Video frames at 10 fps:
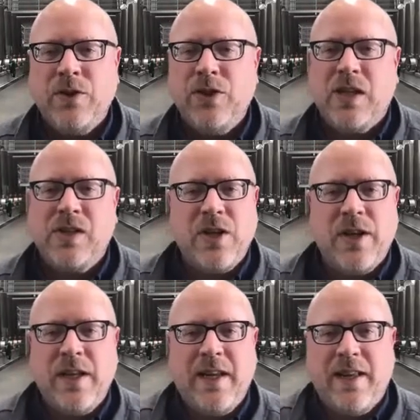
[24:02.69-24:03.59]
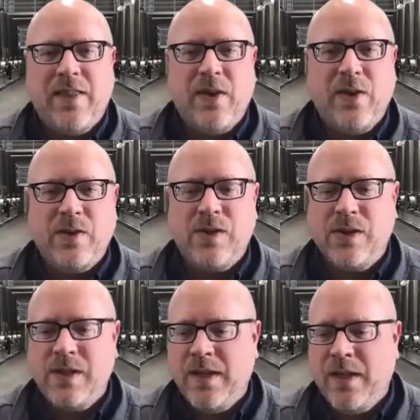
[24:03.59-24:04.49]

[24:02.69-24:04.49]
just starting to get those